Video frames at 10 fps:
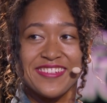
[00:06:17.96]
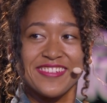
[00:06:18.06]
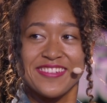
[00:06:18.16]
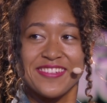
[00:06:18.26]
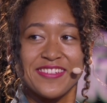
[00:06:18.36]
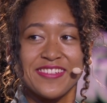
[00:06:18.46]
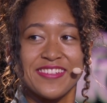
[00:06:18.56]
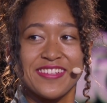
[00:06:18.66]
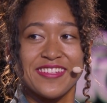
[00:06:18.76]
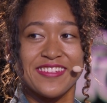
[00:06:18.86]
Carolyn?
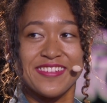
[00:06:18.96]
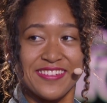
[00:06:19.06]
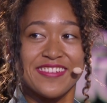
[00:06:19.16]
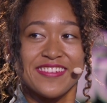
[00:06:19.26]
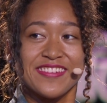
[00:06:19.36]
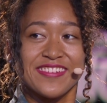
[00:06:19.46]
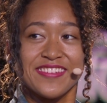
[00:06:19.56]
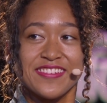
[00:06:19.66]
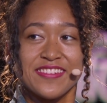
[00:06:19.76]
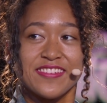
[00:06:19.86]

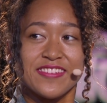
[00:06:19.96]
All of them.